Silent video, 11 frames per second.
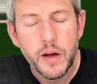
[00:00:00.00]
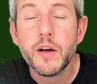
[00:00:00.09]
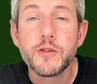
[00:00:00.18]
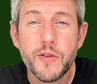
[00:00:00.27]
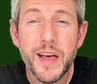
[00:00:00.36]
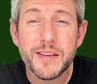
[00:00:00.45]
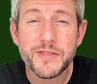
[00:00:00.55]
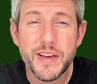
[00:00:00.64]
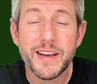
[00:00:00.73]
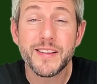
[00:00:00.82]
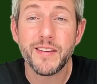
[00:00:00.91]
So that
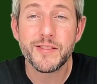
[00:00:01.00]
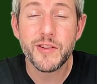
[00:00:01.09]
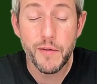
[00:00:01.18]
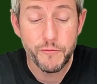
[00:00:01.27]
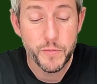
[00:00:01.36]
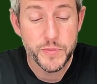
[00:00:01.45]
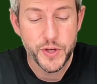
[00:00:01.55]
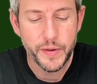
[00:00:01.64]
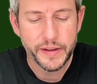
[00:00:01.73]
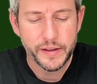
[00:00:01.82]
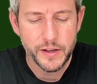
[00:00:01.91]
6 has come from
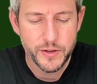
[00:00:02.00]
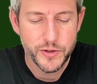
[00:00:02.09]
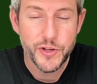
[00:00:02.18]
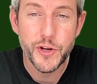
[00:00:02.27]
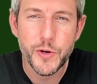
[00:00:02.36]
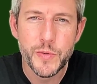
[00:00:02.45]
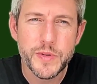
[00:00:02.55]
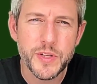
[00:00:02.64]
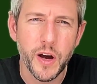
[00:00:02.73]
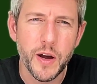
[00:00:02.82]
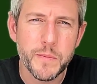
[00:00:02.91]
doing 2
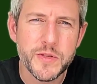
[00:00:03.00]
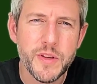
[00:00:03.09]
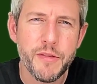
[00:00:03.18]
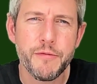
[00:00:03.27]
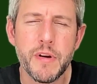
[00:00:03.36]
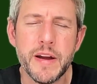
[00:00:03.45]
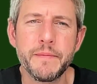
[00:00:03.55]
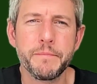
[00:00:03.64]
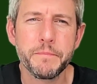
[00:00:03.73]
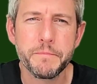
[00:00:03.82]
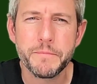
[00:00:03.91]
times 3,
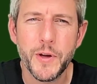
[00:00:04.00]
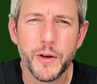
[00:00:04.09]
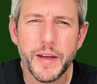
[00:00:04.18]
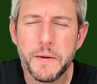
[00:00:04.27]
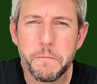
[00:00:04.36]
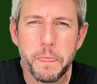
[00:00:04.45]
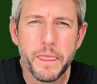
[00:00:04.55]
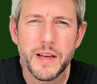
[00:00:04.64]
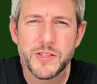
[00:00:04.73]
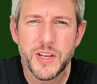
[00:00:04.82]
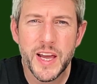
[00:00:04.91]
okay?
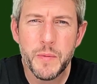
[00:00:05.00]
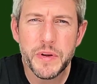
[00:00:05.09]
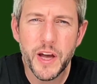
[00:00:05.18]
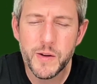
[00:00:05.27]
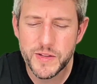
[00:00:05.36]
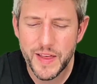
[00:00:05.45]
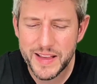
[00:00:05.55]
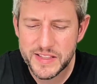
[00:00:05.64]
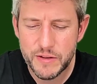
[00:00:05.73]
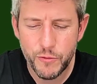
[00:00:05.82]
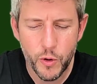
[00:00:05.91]
So here we go, so that's
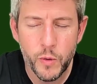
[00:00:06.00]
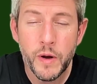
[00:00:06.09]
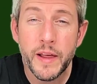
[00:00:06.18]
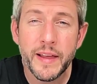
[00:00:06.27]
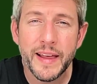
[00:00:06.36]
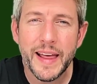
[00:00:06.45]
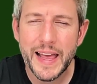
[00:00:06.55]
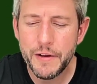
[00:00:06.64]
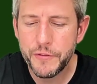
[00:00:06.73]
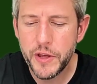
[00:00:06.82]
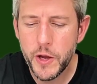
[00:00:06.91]
the rule.
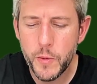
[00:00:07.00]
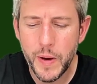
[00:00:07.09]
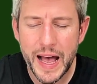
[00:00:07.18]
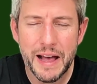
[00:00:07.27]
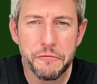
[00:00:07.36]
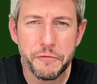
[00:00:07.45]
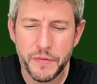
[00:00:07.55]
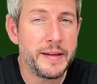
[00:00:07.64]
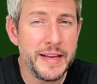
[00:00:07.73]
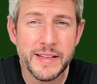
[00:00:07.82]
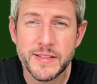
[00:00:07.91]
If you have
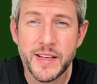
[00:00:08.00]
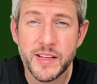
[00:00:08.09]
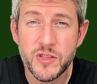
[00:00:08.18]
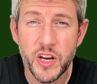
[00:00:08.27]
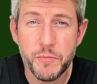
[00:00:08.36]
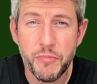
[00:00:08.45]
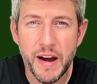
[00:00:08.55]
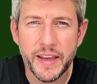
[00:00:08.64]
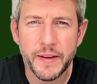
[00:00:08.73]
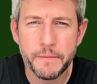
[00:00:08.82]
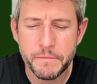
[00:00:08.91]
indice inside a
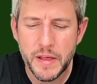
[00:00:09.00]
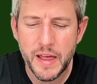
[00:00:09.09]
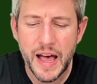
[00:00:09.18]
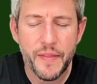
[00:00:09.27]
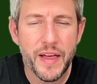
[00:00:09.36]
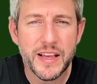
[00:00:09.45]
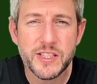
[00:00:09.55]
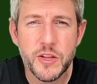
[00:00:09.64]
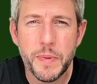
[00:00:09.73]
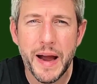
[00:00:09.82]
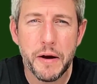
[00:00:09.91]
bracket, and that's to
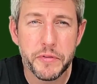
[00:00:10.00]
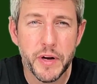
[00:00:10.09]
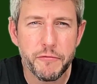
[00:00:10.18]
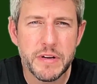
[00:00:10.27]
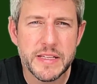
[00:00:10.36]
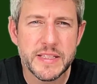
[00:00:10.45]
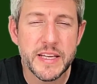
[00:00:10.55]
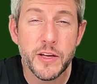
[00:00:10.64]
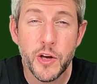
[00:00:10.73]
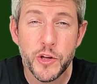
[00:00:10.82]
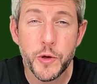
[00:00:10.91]
the power of another indice,
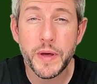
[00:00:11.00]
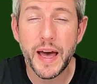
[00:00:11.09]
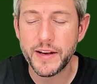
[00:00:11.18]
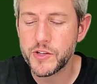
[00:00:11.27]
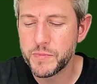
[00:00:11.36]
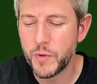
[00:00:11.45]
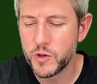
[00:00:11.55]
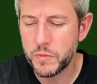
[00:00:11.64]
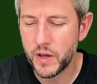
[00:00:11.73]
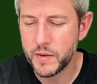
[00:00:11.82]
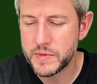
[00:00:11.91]
you can just
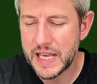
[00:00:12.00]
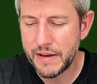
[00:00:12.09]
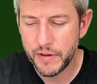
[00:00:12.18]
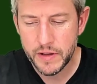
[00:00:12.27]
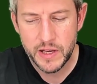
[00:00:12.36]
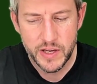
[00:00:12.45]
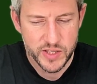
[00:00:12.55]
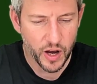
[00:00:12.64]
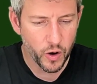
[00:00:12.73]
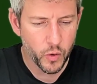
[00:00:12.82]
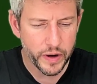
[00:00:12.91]
multiply them together. So
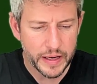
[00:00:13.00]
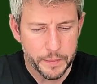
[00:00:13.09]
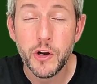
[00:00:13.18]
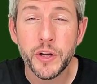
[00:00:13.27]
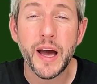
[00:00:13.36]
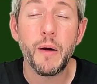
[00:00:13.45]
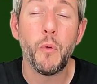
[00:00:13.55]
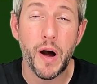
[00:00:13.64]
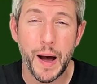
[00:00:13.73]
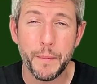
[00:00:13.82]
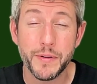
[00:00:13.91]
I'll quickly look at what
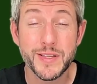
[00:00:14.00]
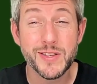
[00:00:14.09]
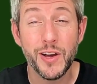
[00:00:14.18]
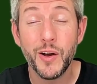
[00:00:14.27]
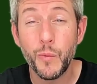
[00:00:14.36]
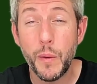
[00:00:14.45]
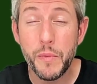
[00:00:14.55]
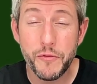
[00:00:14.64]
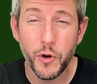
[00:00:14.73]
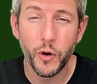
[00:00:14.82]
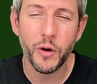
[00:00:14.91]
happens when we've
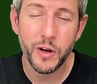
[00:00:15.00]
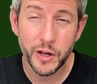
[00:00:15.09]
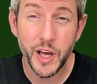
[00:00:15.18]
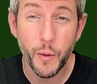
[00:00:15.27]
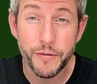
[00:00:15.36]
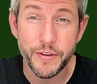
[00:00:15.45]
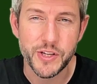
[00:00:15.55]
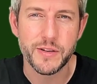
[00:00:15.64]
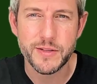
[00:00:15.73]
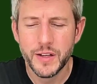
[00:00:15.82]
got coefficients.